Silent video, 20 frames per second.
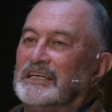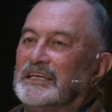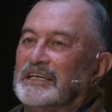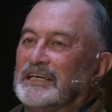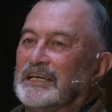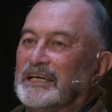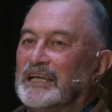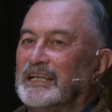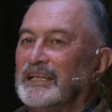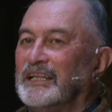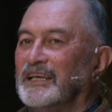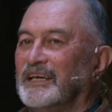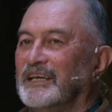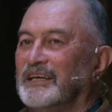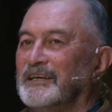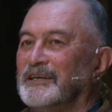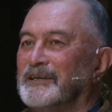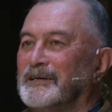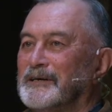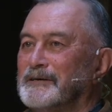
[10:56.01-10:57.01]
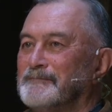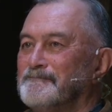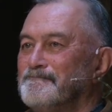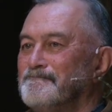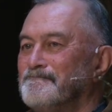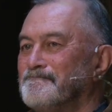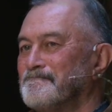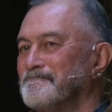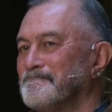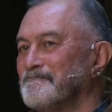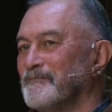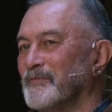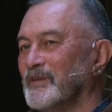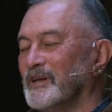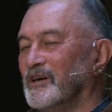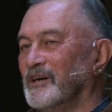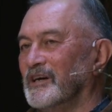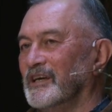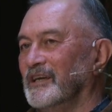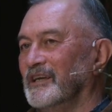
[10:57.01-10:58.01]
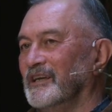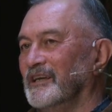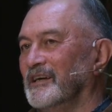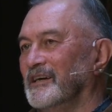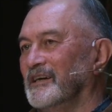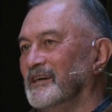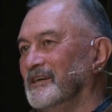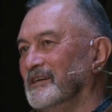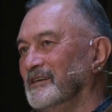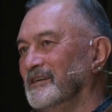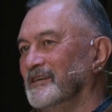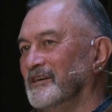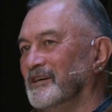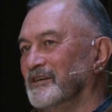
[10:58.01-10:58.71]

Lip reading: And then I